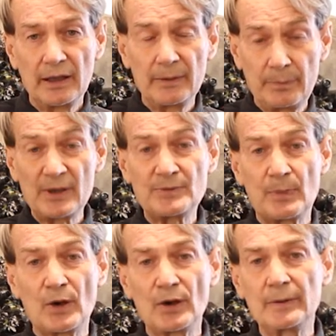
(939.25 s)
in
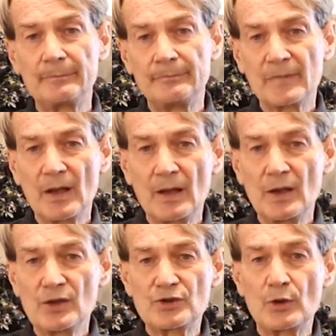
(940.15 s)
Pittsburgh
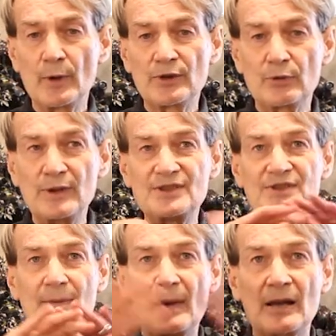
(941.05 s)
to
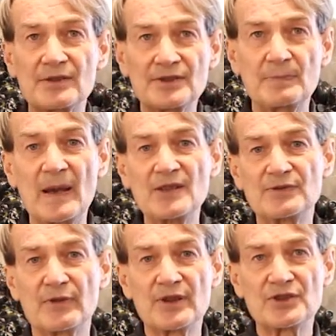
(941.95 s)
increase the amount of
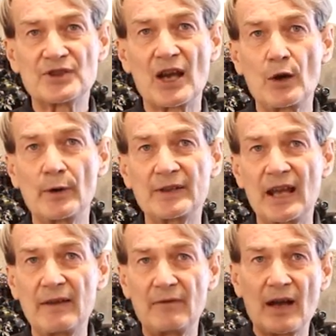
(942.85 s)
space for the show and
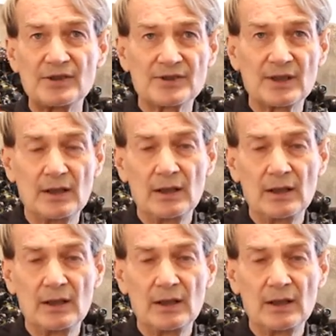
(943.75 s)
gave us